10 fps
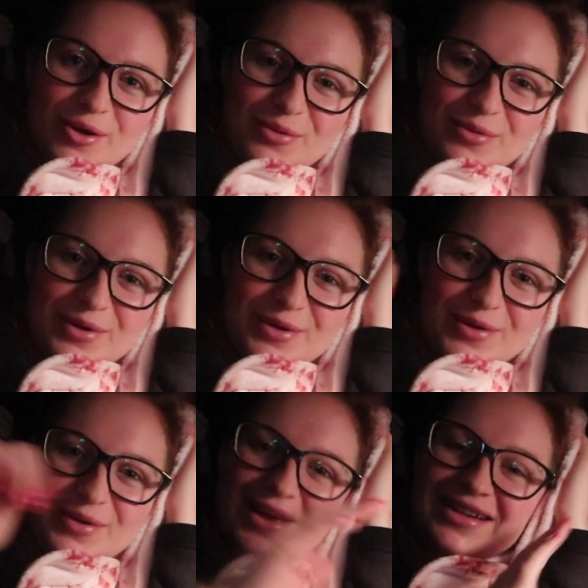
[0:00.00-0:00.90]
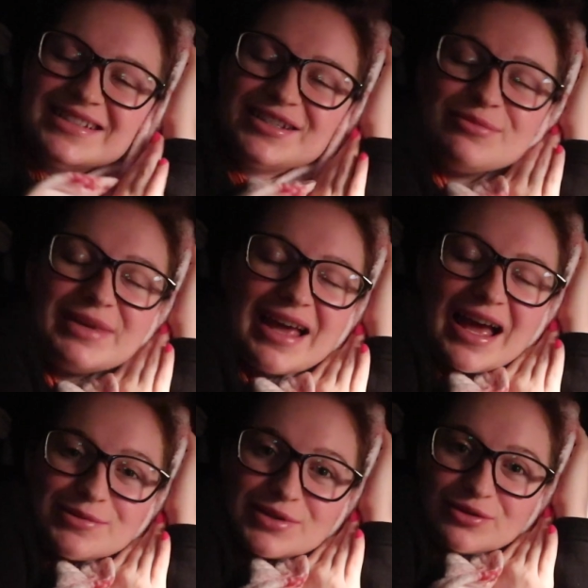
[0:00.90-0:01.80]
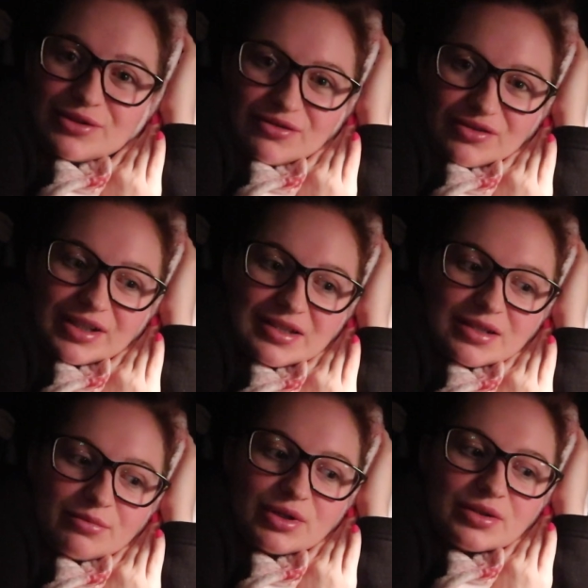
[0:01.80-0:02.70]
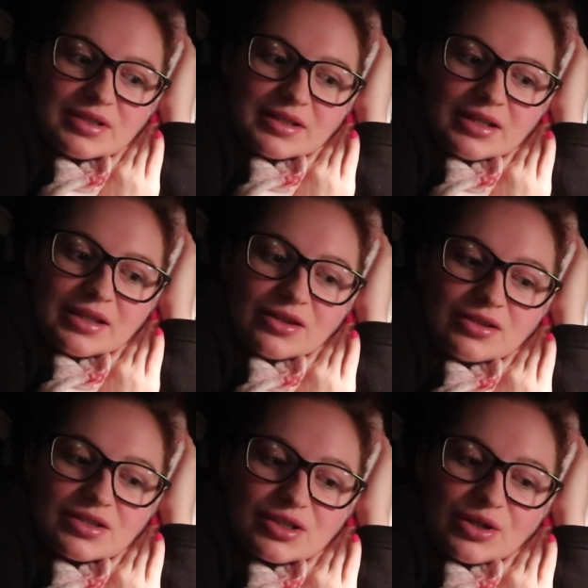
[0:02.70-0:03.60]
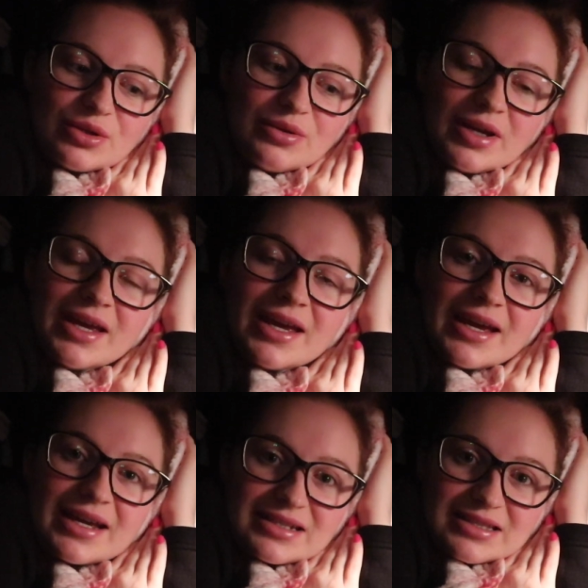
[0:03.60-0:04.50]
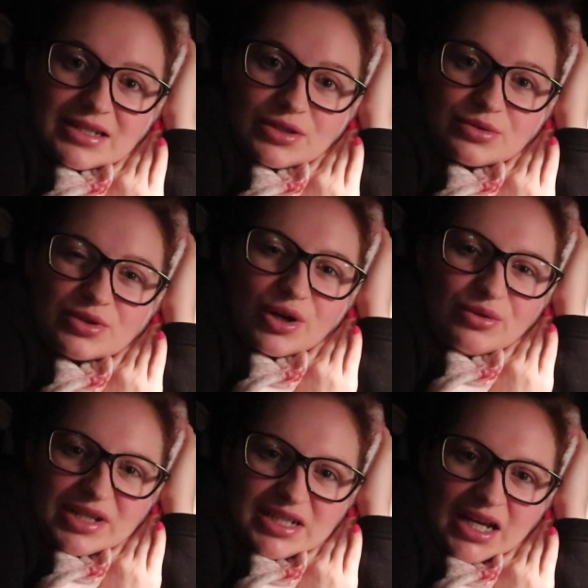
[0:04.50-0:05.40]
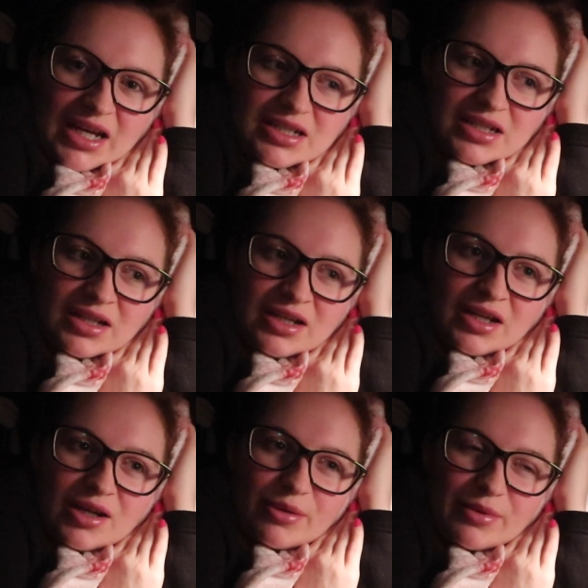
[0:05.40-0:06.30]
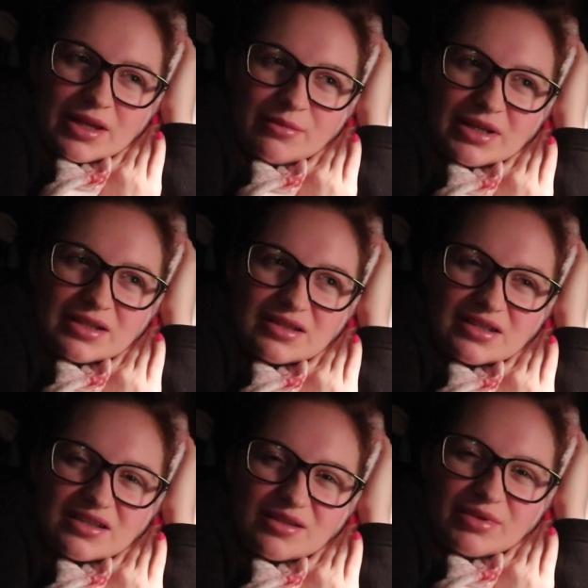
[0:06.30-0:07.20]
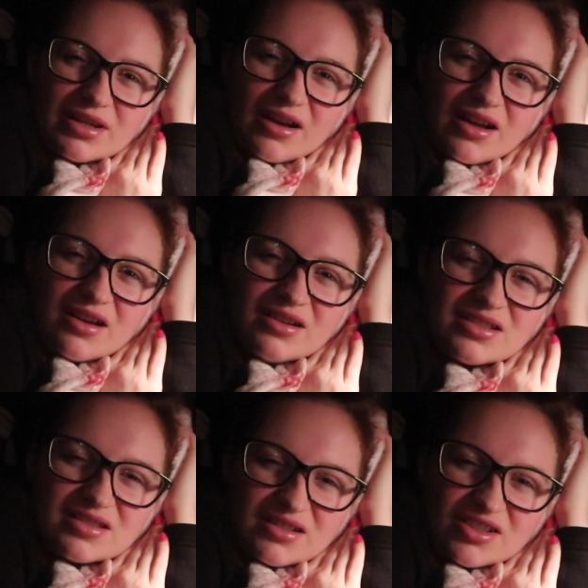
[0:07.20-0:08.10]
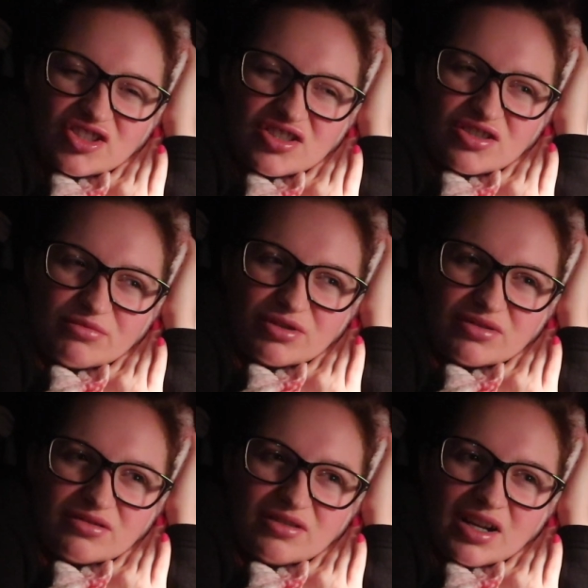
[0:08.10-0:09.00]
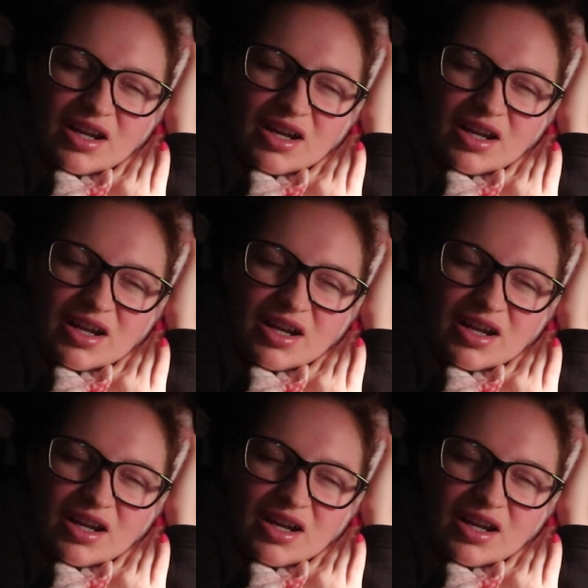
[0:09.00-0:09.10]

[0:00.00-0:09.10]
Woohoo! And it's going to be absolutely freezing because the snow has settled only a tad, but that means it's going to be like sludgy tomorrow.